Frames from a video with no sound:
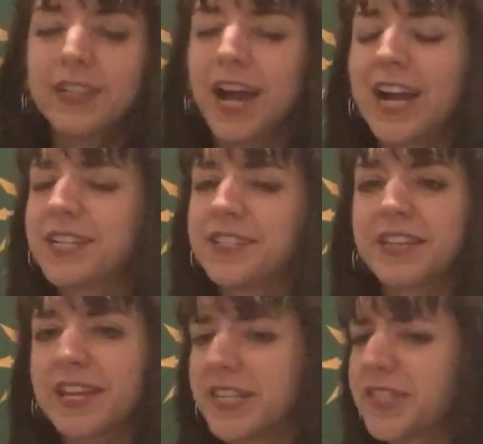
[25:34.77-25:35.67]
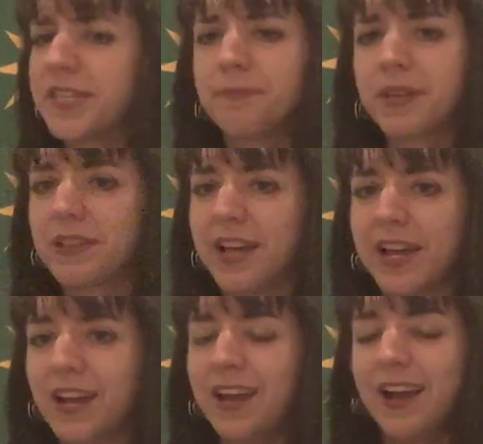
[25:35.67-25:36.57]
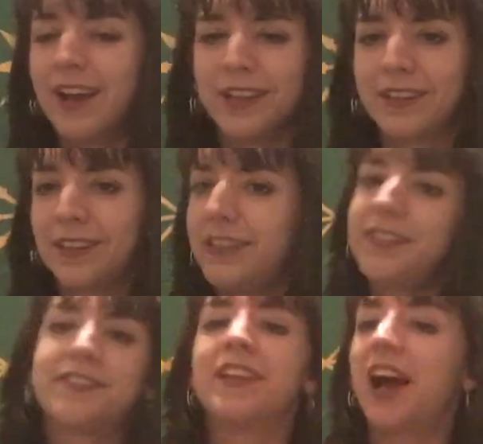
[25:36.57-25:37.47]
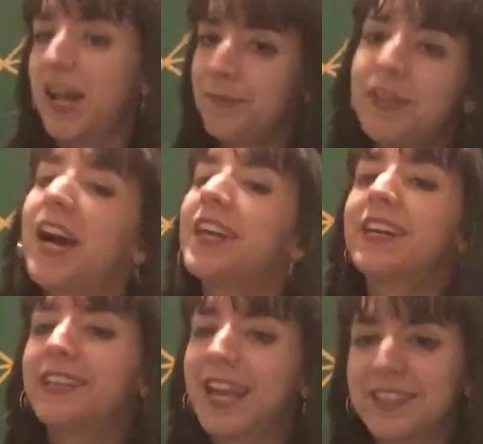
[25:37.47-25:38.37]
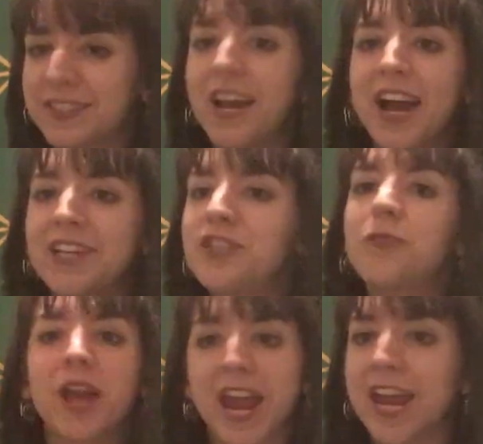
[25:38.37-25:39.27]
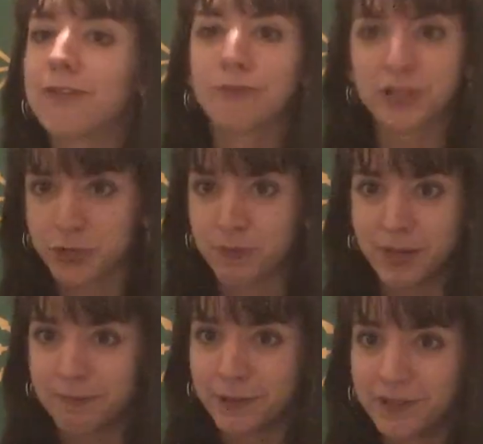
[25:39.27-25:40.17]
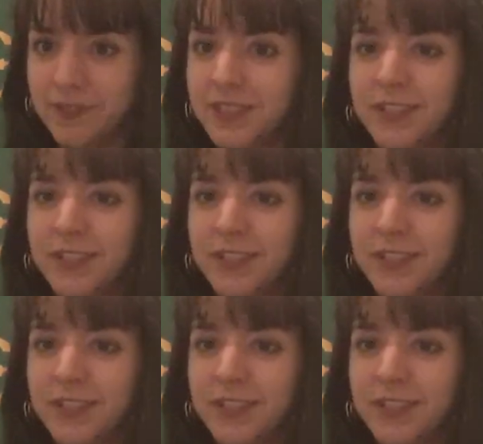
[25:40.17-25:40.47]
I stated something like, listen, I don't hate rich people.